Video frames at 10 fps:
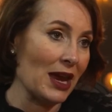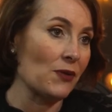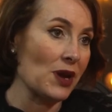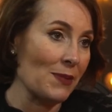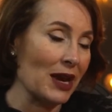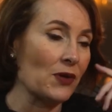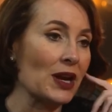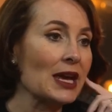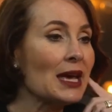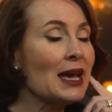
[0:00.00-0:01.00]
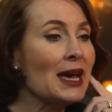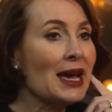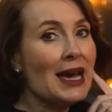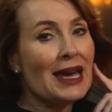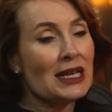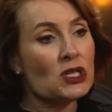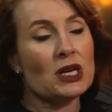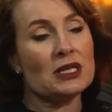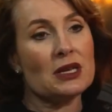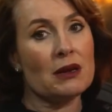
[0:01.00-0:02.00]
I'm angry, I'm angry. And I
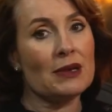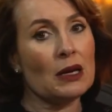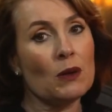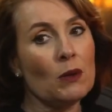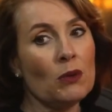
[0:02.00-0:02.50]
sort of said to him, like,